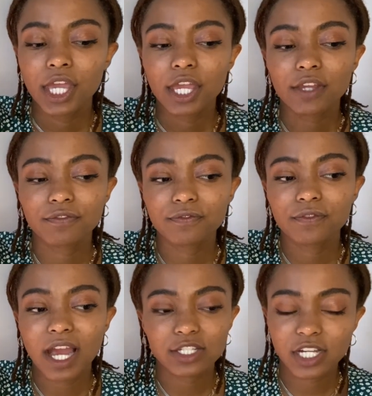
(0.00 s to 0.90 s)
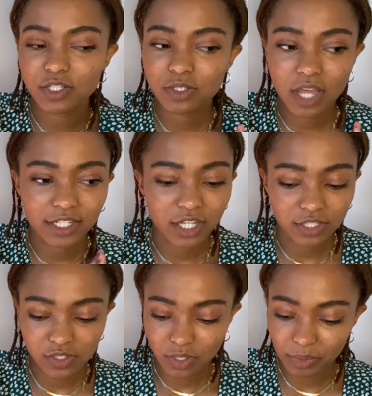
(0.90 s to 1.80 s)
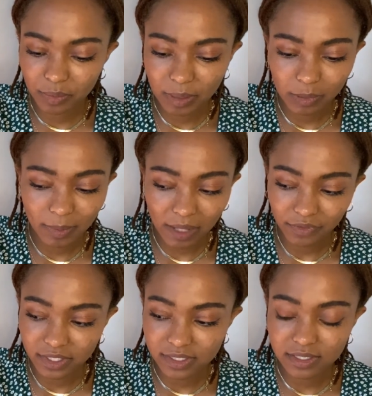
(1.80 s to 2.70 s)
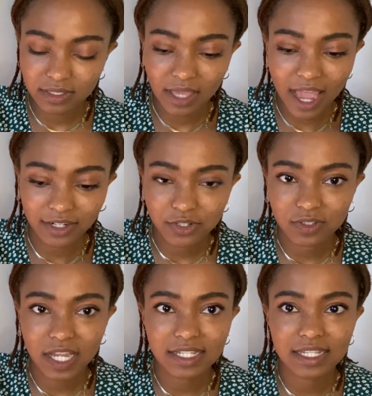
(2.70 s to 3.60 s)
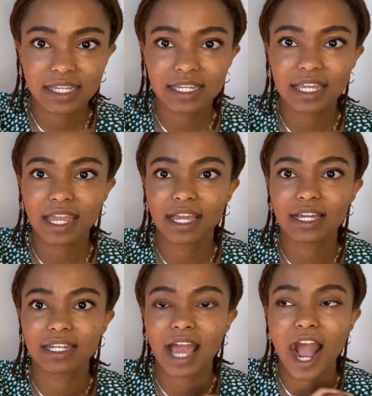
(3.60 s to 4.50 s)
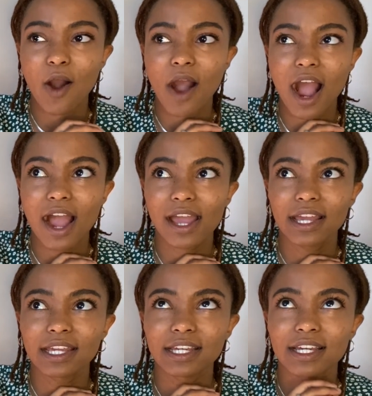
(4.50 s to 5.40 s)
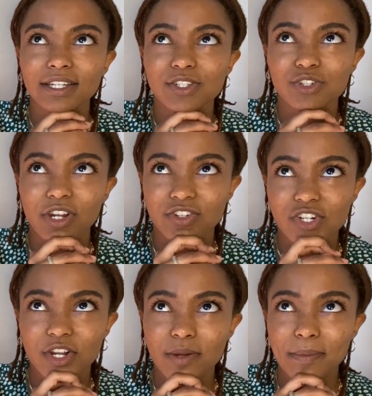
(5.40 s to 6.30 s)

if I talk to so many people about this, exercising and how I structure